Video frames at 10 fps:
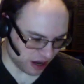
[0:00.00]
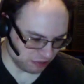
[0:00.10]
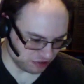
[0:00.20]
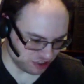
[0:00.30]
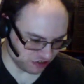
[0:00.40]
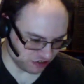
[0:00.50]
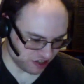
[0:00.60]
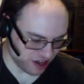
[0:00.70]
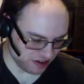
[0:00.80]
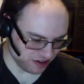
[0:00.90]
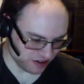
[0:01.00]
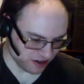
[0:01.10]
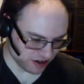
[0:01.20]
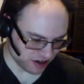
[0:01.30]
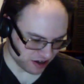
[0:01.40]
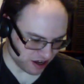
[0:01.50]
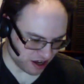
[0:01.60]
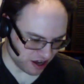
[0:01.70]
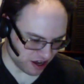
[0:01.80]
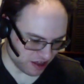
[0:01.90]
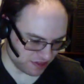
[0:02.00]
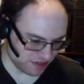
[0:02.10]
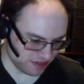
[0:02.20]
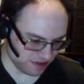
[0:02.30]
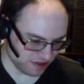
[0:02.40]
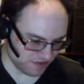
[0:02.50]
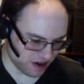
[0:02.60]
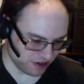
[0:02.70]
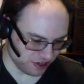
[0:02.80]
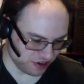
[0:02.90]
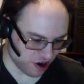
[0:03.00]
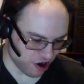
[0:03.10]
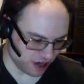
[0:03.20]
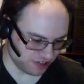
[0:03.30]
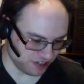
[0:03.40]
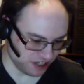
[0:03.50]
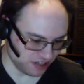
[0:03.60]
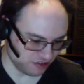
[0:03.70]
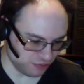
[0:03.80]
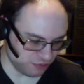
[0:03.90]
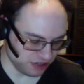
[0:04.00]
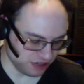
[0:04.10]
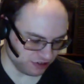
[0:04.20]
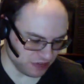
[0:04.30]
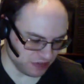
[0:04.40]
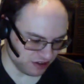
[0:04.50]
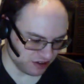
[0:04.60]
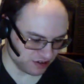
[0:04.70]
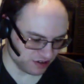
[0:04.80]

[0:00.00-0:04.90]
of josei. They're very hard to get to appeal to me.